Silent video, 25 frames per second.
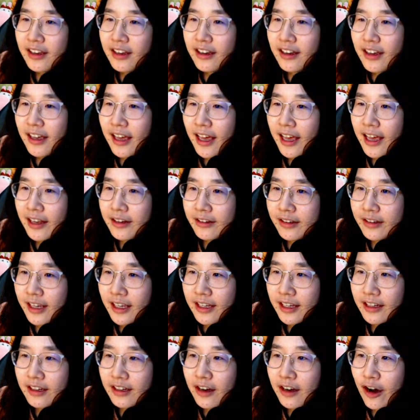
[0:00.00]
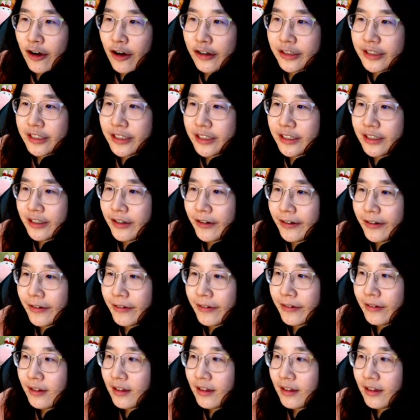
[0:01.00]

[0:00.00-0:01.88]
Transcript: and then also